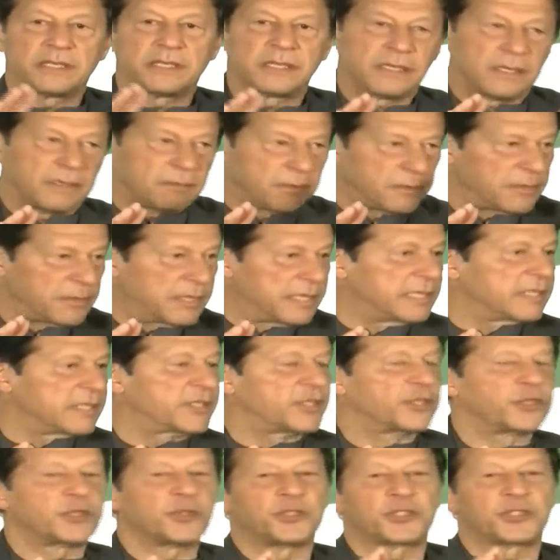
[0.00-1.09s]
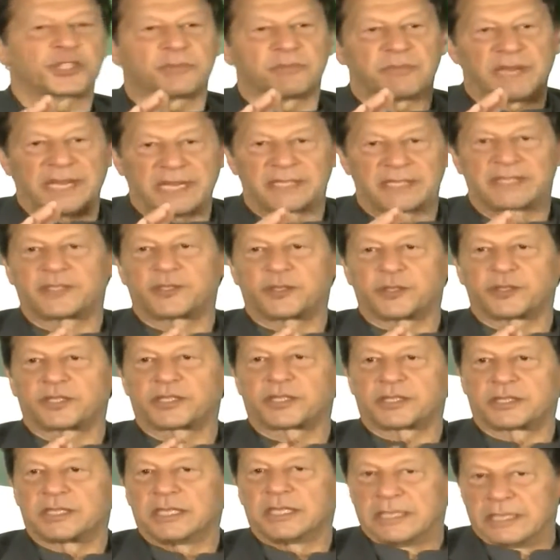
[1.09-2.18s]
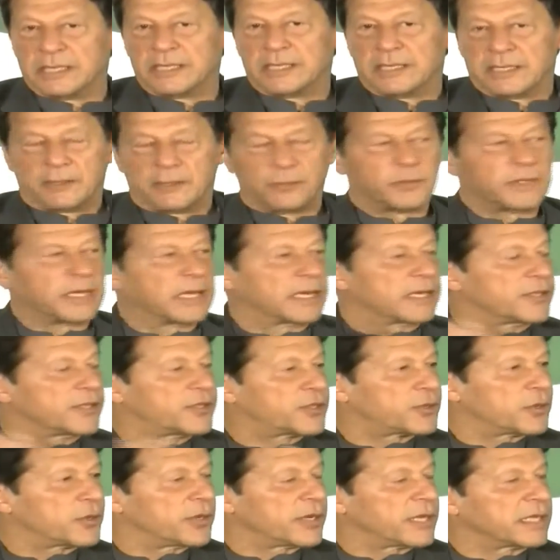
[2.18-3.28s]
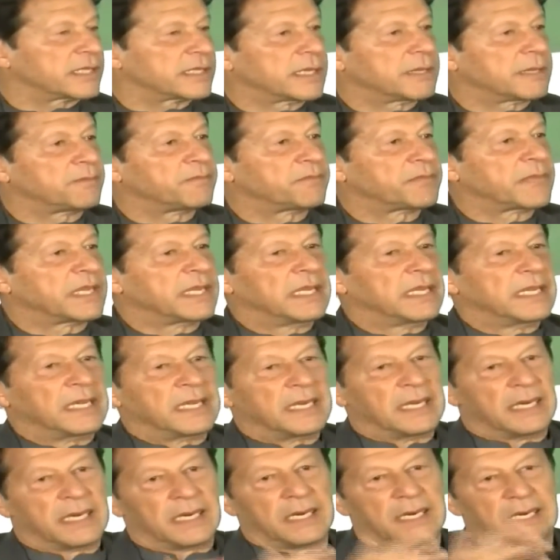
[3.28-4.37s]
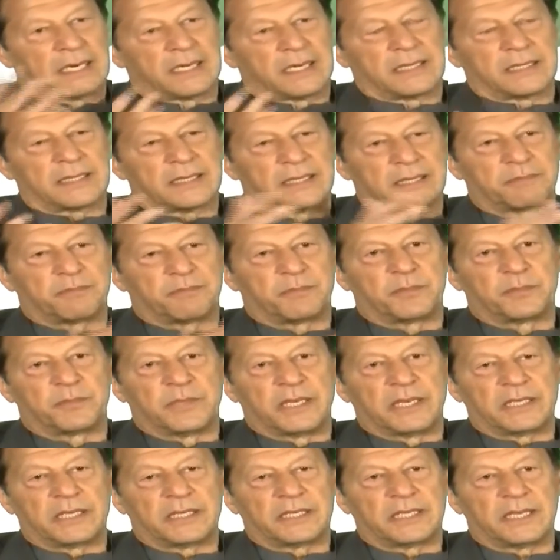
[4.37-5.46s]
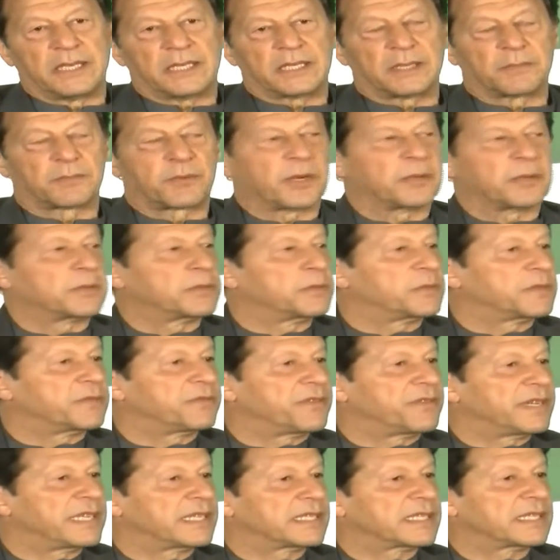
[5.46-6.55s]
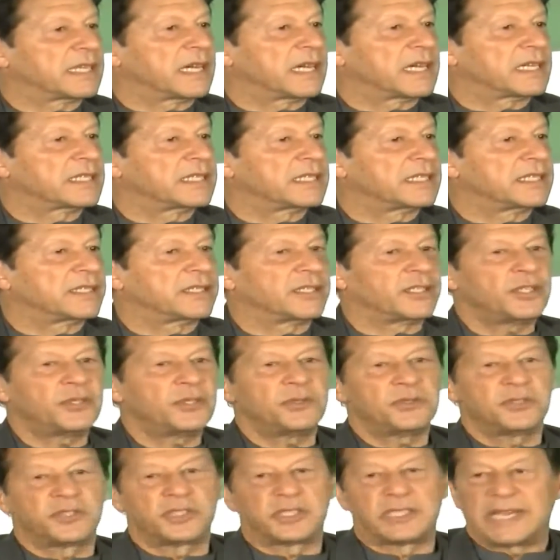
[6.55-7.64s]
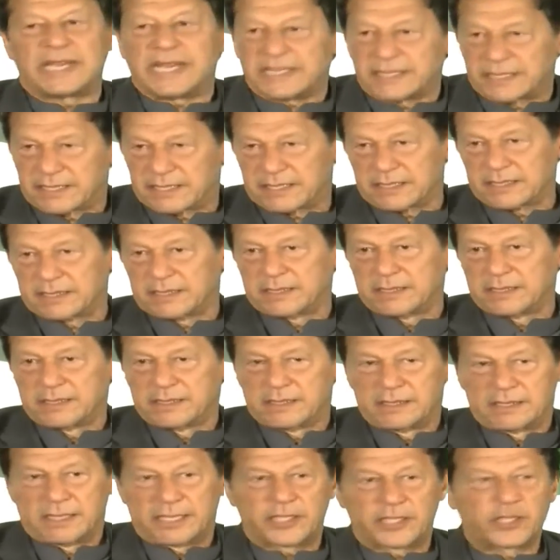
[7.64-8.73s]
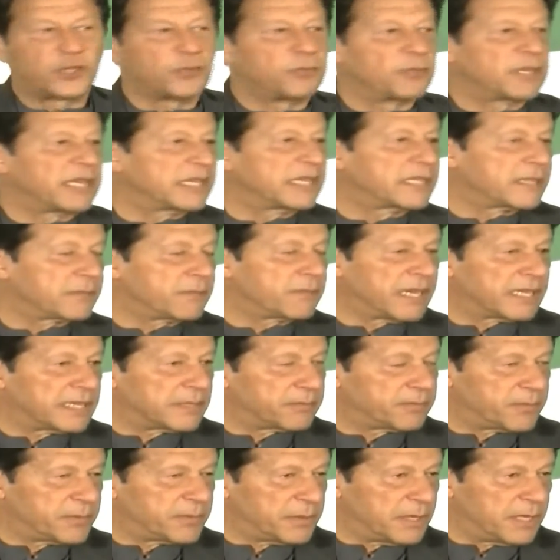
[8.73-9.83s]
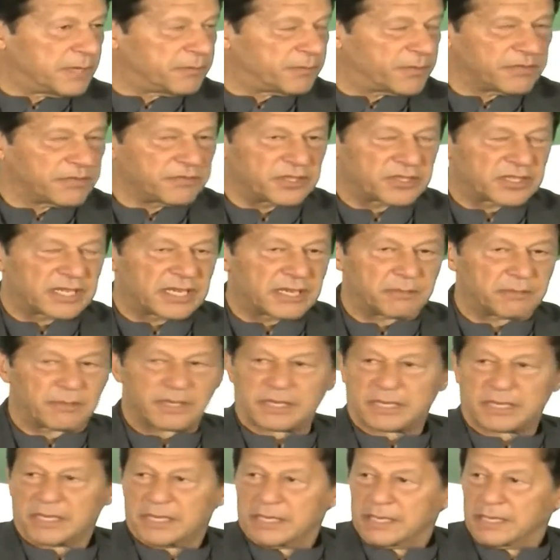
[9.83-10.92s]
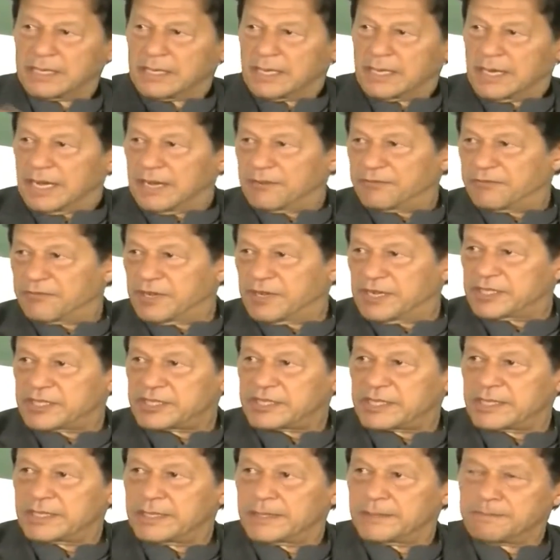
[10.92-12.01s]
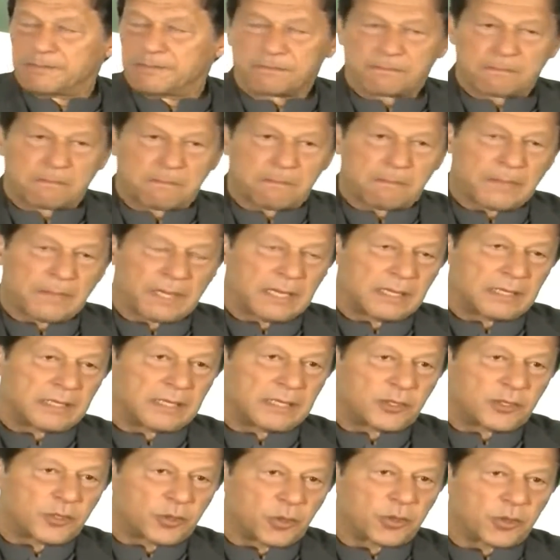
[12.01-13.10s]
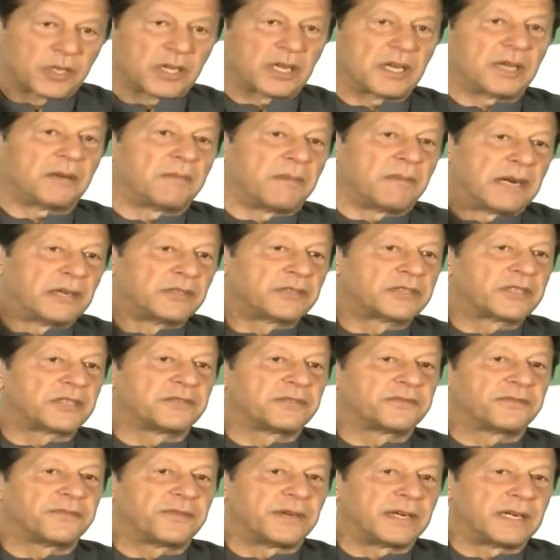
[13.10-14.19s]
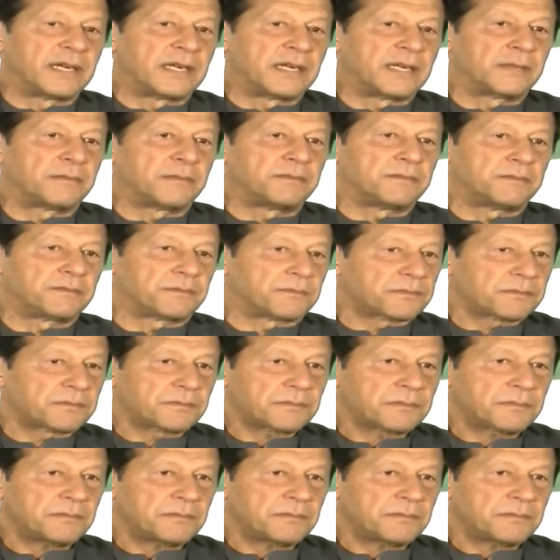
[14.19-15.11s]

we institution by institution, we are restoring them. The other problem we face are these huge debts accumulated by the previous government. Our first year, the total amount of